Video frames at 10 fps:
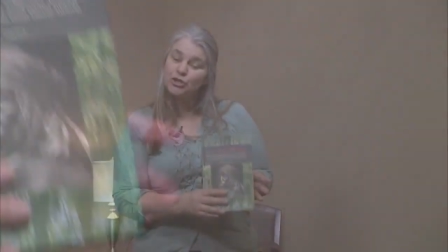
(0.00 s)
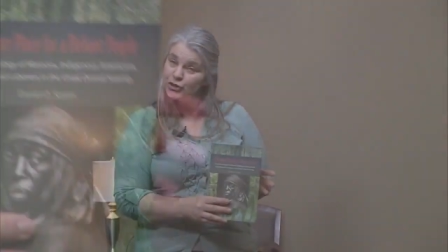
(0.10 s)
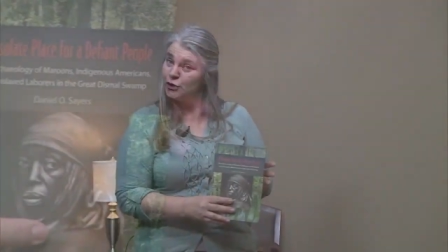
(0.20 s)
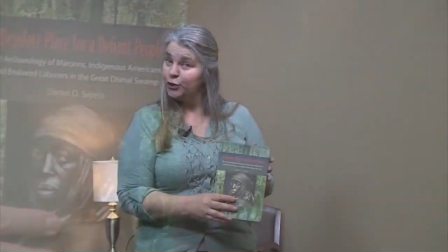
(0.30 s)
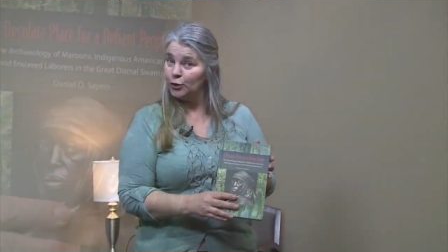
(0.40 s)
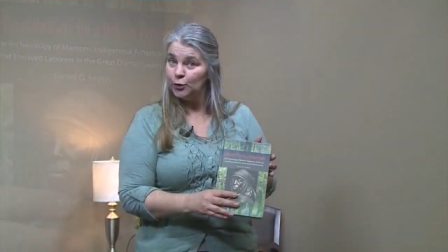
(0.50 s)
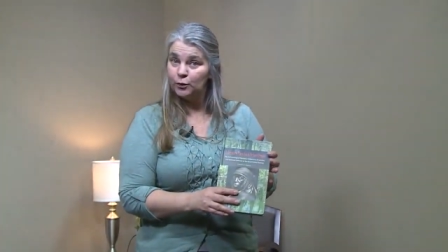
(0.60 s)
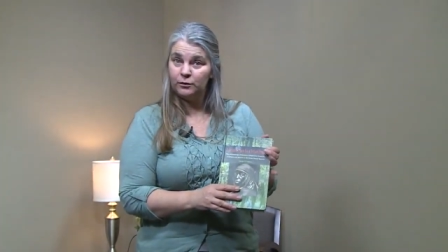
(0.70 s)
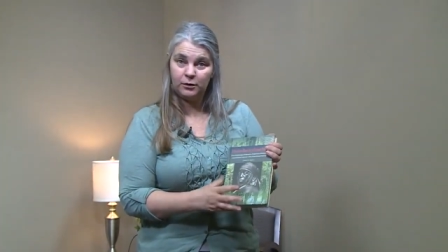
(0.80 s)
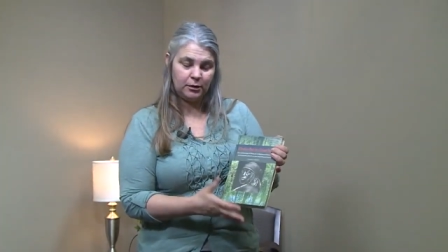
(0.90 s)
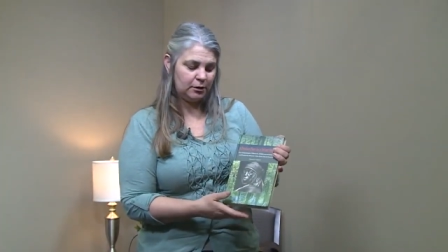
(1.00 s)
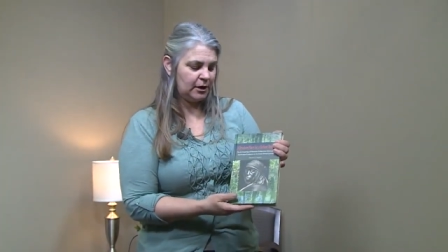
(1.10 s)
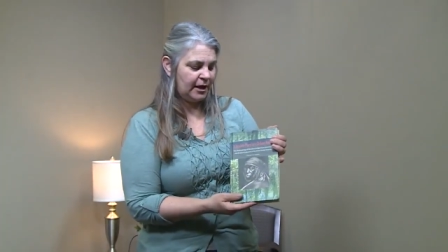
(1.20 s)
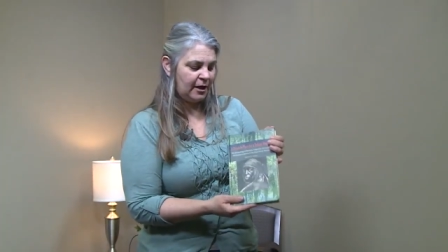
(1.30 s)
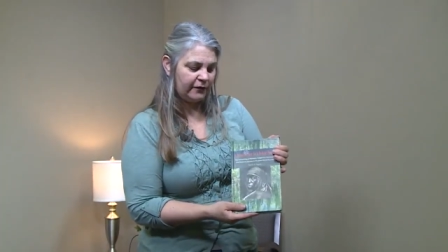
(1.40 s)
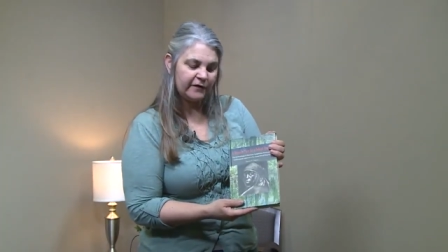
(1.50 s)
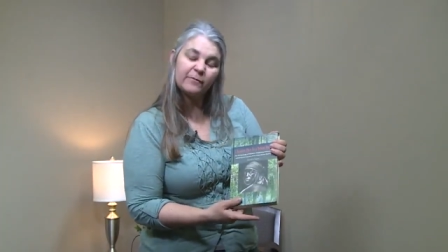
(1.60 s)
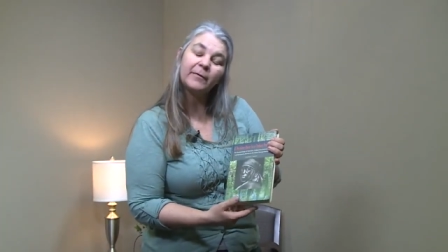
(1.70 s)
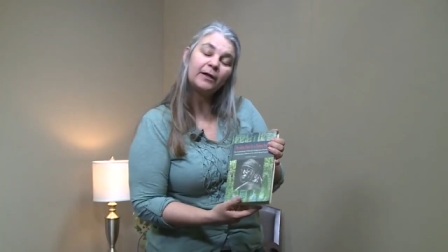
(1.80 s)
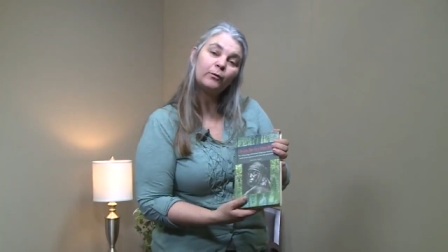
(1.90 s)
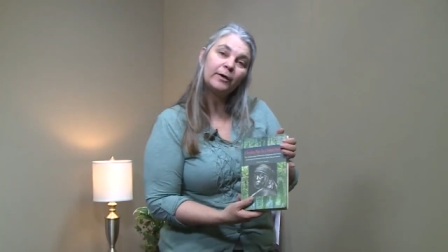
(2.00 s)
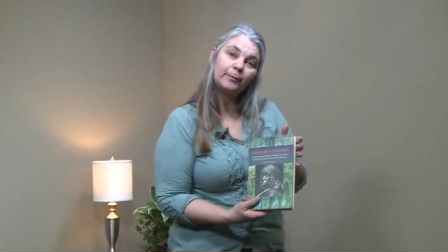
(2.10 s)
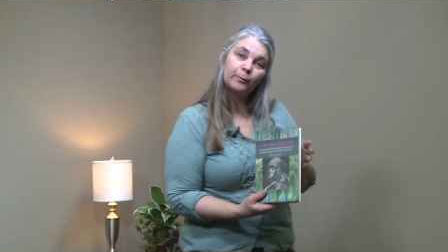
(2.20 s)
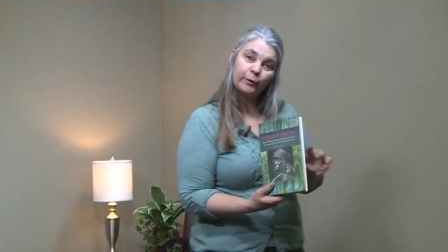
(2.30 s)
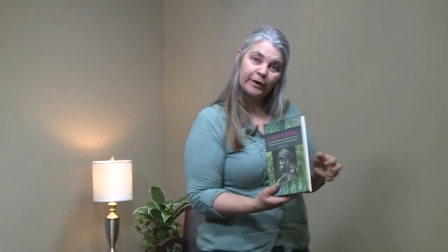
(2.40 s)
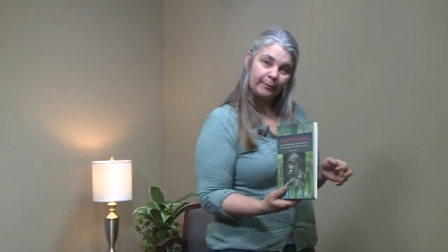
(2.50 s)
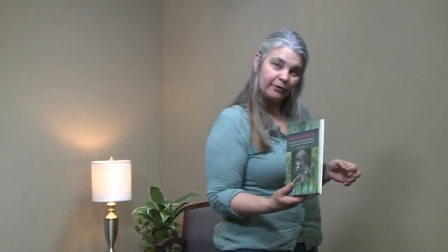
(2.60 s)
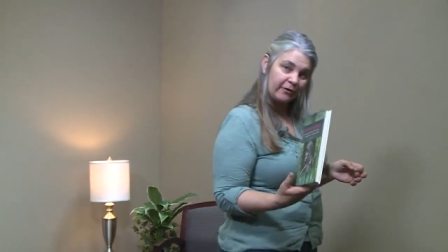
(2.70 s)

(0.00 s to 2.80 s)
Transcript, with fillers: to how these men and women were able to